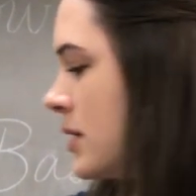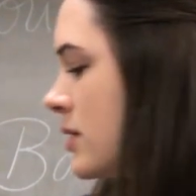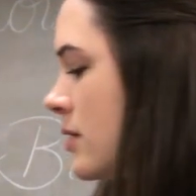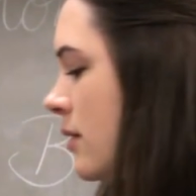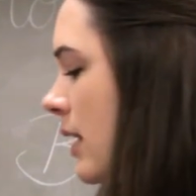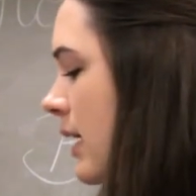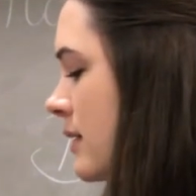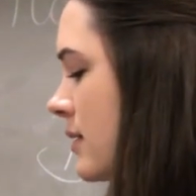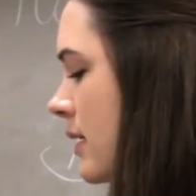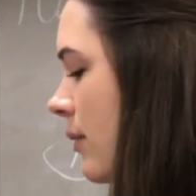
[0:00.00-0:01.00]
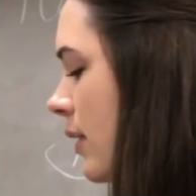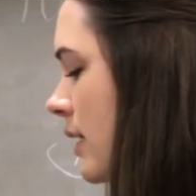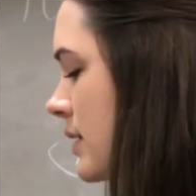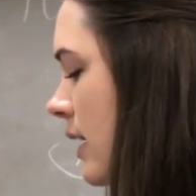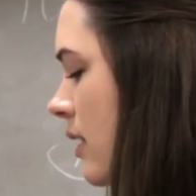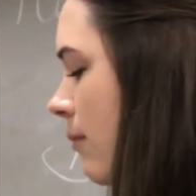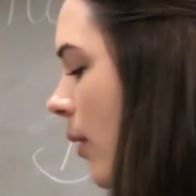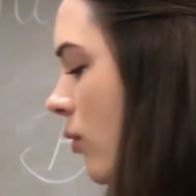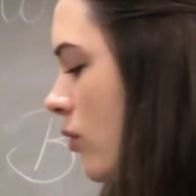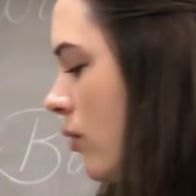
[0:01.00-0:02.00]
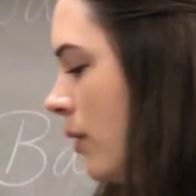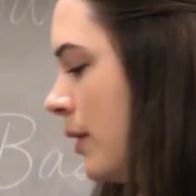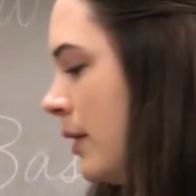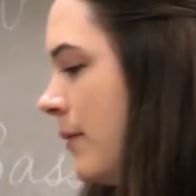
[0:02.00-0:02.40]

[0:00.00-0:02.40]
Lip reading: So lastly, we're going to take the bocal,